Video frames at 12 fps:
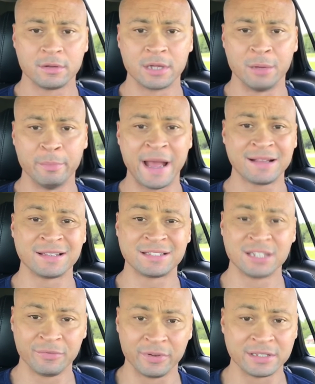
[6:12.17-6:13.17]
Come back to
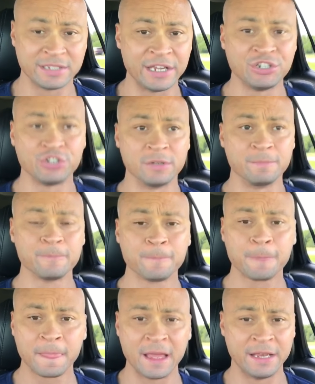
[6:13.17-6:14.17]
civilization
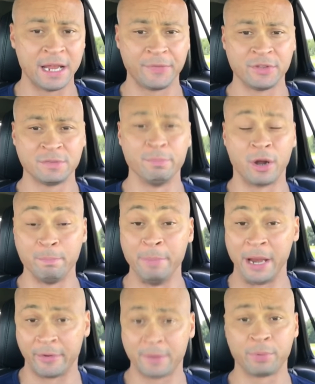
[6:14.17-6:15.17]
and not this
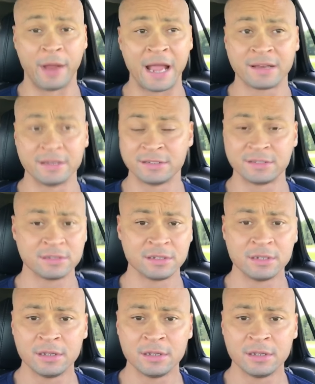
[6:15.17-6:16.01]
barbaric practice.